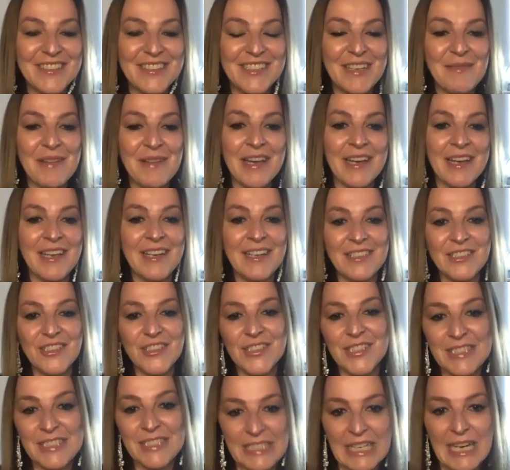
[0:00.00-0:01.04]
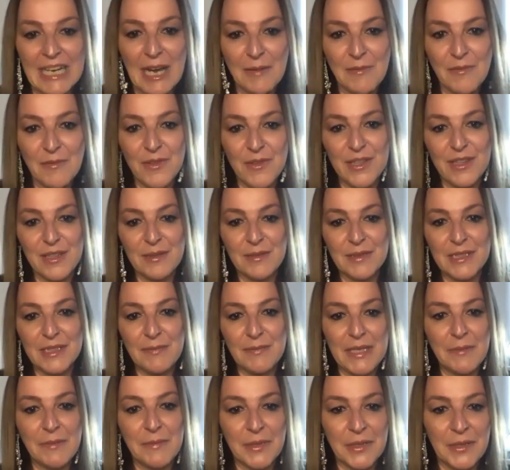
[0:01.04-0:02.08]
I'm not going to just stop with a
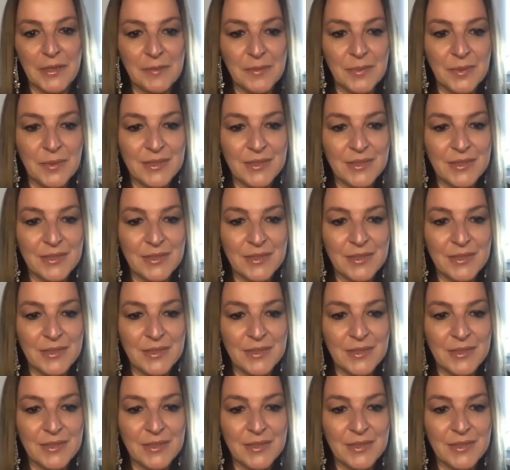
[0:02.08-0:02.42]
speed bump.